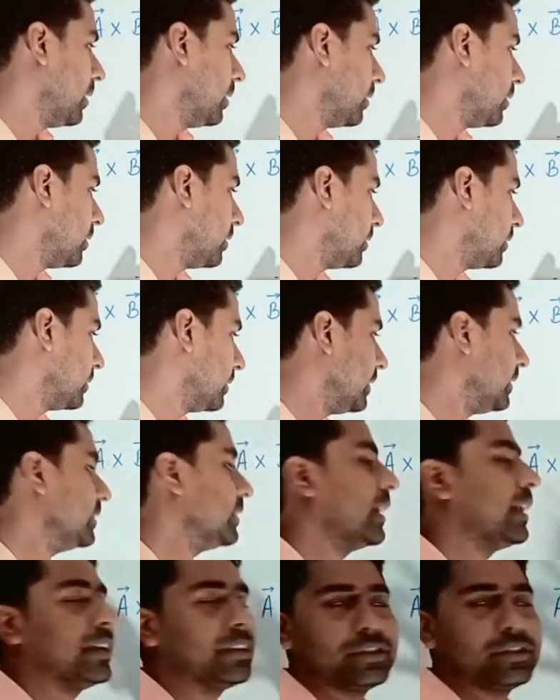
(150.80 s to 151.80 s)
the
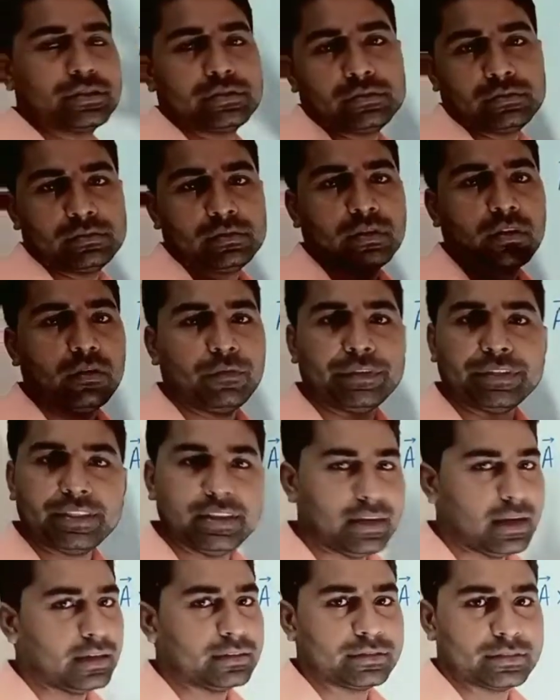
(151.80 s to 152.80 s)
direction with
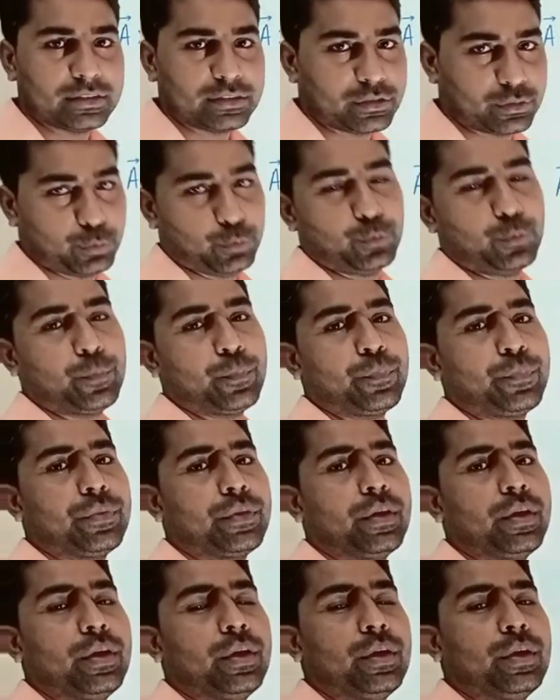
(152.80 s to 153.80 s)
the answer too.
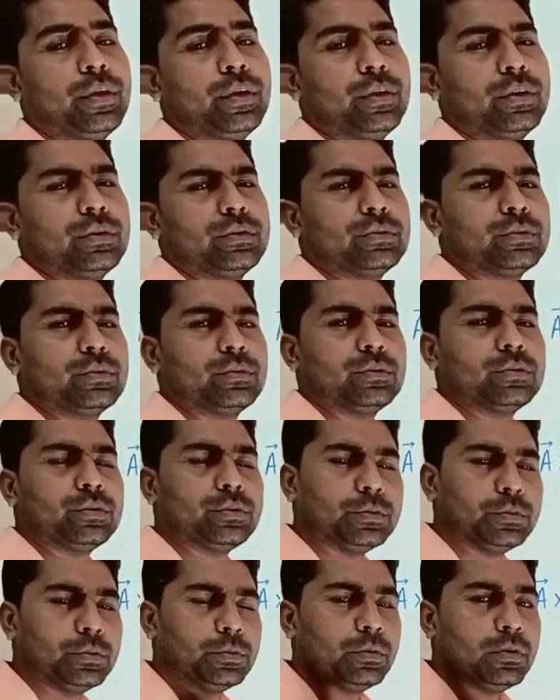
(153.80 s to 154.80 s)
So
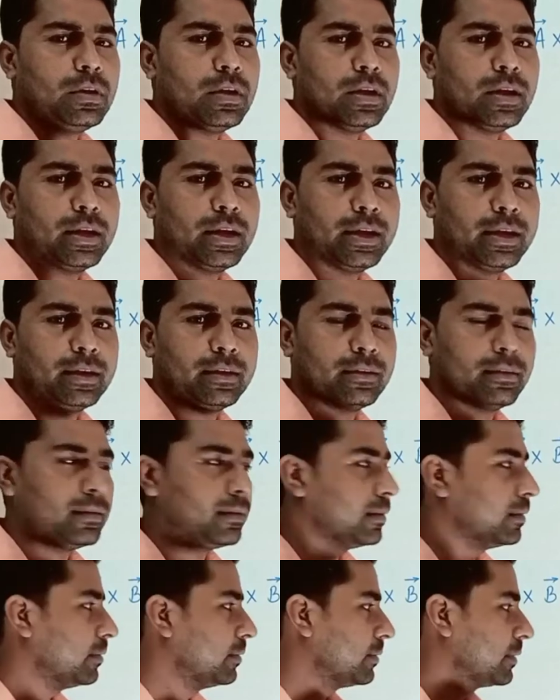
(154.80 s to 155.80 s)
to
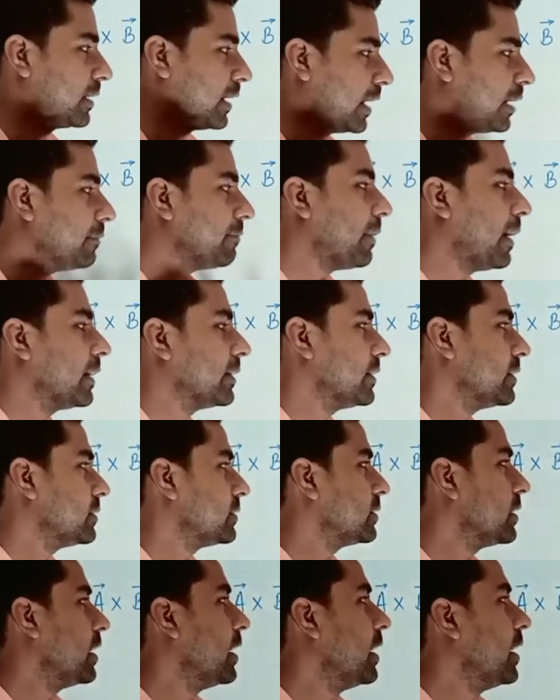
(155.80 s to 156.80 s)
clarify
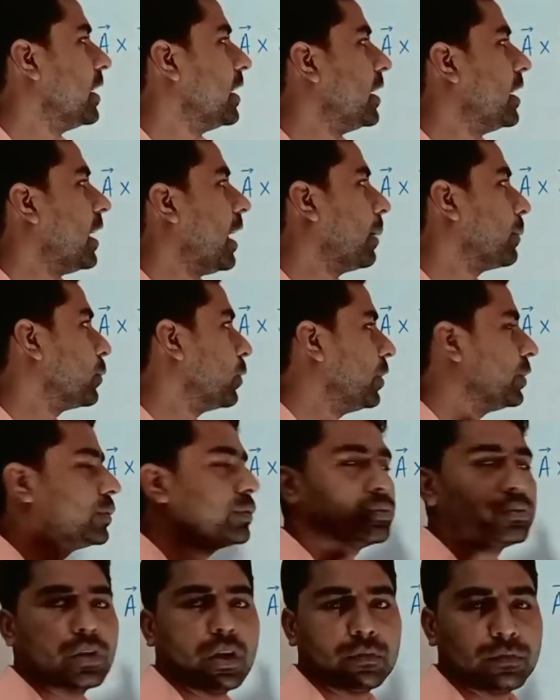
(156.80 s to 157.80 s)
this, I'm going
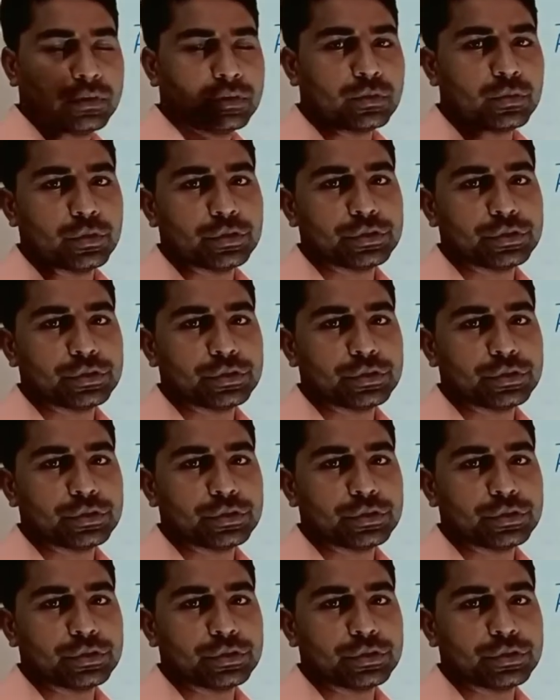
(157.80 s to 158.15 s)
to solve one